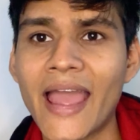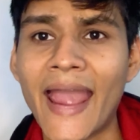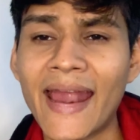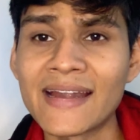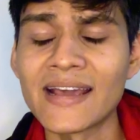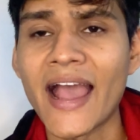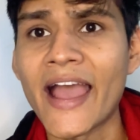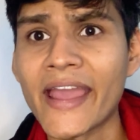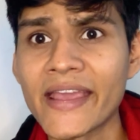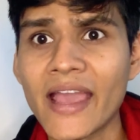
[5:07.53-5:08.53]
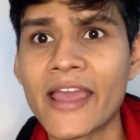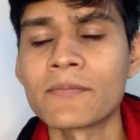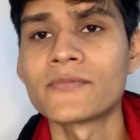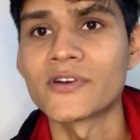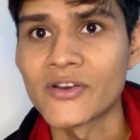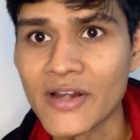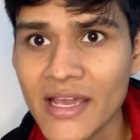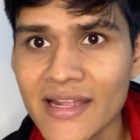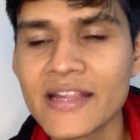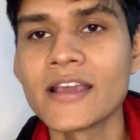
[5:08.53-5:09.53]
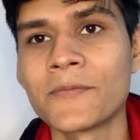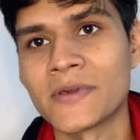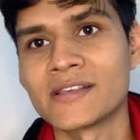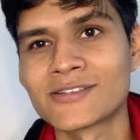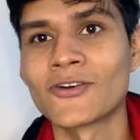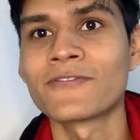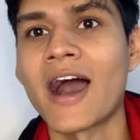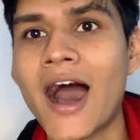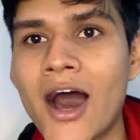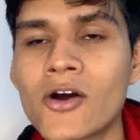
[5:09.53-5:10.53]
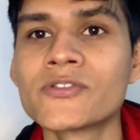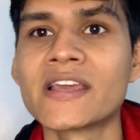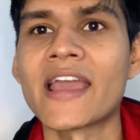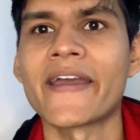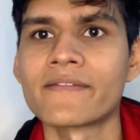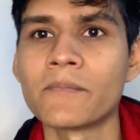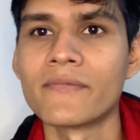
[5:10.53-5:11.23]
And I am really amazed of how they have